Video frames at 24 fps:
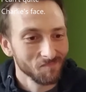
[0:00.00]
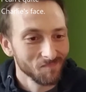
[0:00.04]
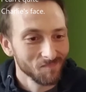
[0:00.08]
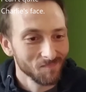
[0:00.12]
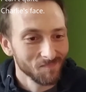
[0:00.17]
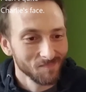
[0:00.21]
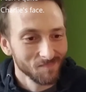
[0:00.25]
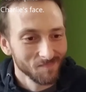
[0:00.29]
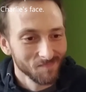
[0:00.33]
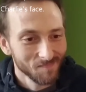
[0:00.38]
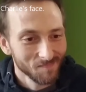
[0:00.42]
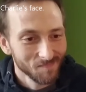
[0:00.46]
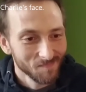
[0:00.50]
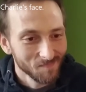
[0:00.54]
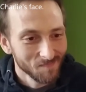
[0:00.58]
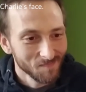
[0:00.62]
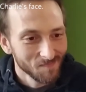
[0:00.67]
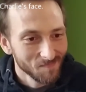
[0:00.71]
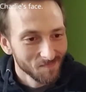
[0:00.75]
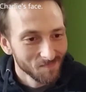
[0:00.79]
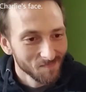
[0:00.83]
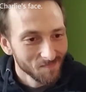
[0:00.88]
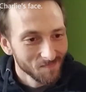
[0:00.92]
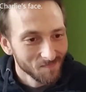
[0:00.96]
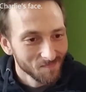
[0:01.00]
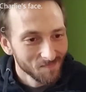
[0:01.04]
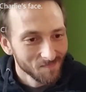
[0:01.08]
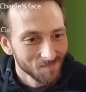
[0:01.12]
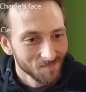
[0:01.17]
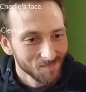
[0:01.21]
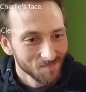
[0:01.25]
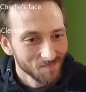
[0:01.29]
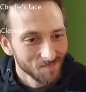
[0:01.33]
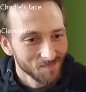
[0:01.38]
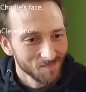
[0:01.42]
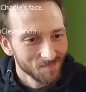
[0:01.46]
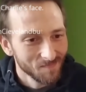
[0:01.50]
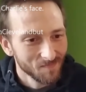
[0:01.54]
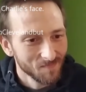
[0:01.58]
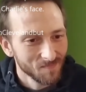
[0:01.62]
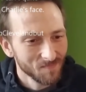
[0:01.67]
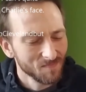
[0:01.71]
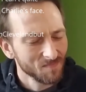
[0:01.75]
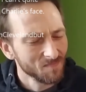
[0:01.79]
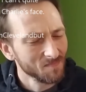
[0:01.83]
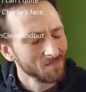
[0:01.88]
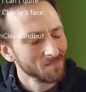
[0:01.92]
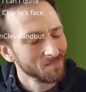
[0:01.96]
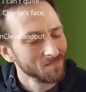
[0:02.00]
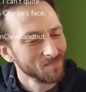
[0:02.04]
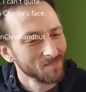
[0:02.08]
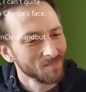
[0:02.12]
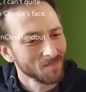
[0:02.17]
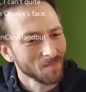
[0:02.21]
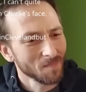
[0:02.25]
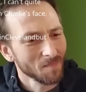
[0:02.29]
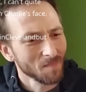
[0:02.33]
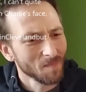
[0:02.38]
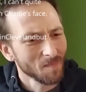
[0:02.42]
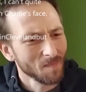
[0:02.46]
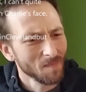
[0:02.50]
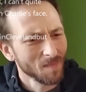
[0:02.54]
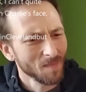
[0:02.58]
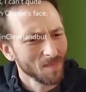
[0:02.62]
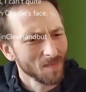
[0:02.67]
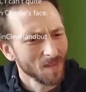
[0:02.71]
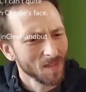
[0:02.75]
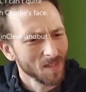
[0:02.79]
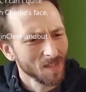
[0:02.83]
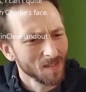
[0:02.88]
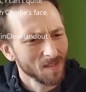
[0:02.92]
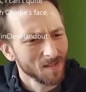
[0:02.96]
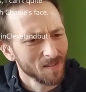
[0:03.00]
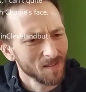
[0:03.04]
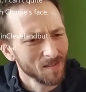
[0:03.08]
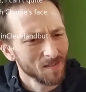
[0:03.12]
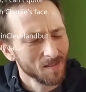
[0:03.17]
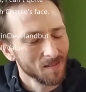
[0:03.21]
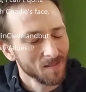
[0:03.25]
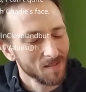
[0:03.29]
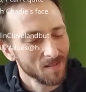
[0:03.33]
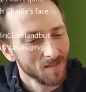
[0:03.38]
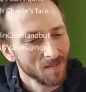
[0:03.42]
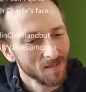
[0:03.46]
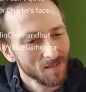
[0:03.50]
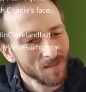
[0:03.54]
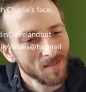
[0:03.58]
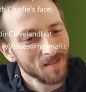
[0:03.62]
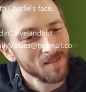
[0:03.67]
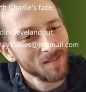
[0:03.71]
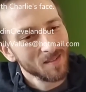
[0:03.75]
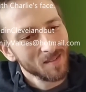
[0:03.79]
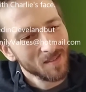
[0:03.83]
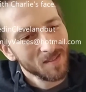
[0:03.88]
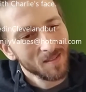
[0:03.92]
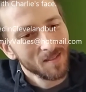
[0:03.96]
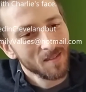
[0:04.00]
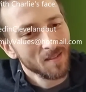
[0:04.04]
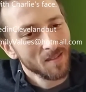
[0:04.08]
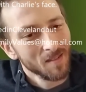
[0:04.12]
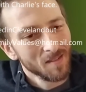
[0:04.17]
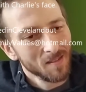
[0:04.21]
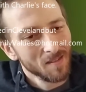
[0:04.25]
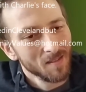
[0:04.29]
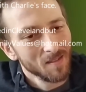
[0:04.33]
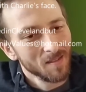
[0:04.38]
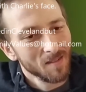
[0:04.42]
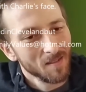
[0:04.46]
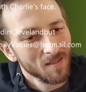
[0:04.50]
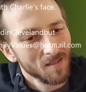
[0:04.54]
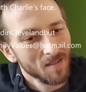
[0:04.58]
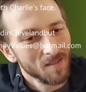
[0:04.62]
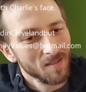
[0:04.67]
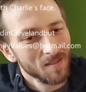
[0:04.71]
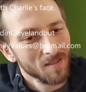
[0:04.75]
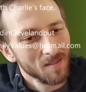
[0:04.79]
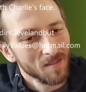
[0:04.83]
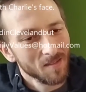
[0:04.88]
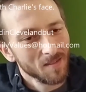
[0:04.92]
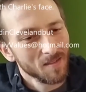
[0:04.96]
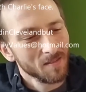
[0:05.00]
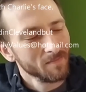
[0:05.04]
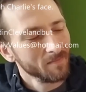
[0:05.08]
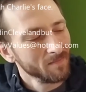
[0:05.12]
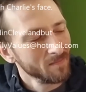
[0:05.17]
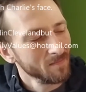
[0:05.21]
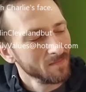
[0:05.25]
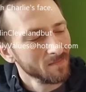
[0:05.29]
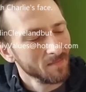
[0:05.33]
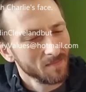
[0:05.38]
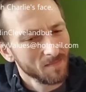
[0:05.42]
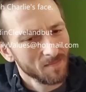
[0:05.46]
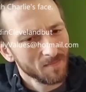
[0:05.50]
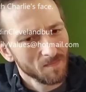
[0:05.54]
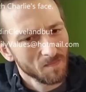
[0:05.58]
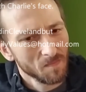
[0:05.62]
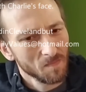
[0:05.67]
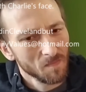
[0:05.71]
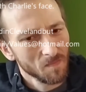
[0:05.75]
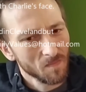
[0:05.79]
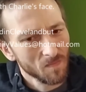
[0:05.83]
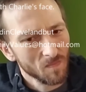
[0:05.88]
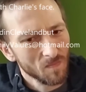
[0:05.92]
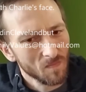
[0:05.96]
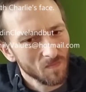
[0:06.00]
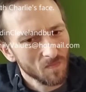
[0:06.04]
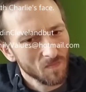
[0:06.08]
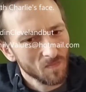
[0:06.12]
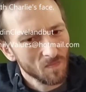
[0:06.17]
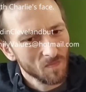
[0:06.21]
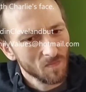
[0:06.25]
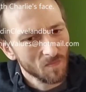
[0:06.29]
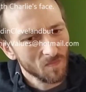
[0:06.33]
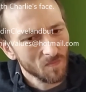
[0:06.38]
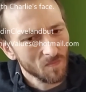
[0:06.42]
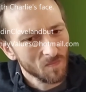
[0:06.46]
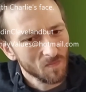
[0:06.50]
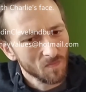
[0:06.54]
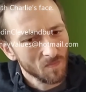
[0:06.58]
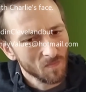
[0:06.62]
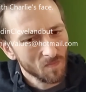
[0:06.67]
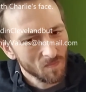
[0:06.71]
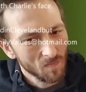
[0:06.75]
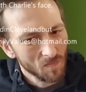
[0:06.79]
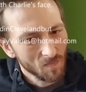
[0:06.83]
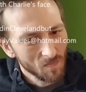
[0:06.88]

The person shown says nothing.